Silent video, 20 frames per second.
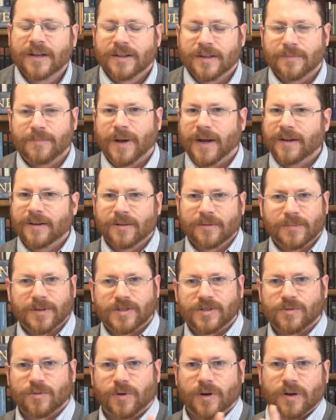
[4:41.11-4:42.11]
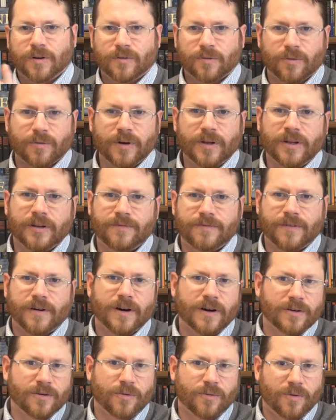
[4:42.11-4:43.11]
The pendulum had swung really
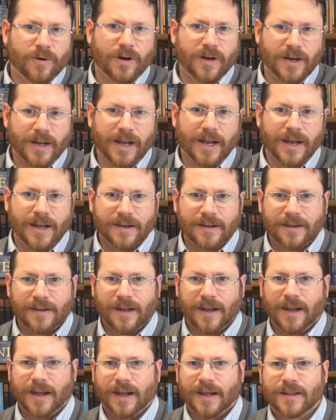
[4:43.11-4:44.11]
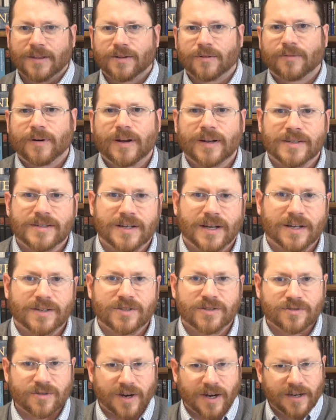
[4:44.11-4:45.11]
far to one end, and the
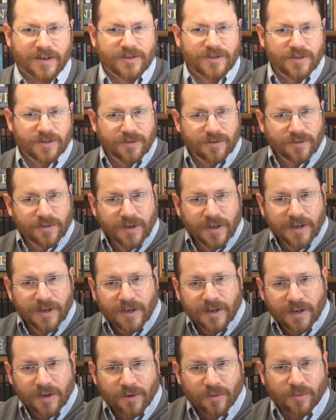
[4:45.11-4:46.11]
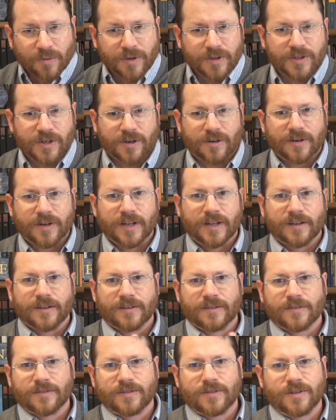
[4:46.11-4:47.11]
Renaissance tried to return it
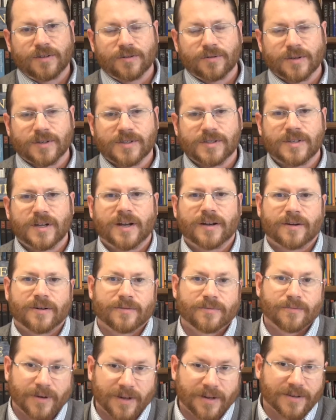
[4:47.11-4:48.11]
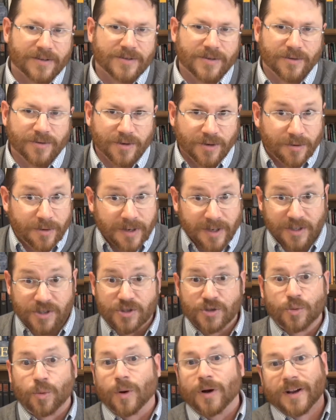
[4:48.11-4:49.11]
to its center, well, in so doing,
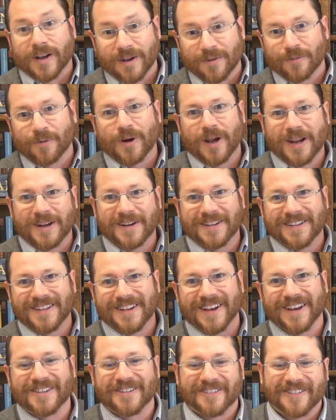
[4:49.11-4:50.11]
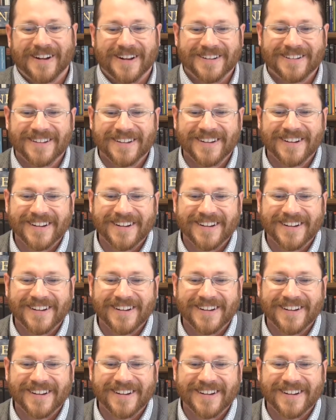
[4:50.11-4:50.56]
swung it way to the other end.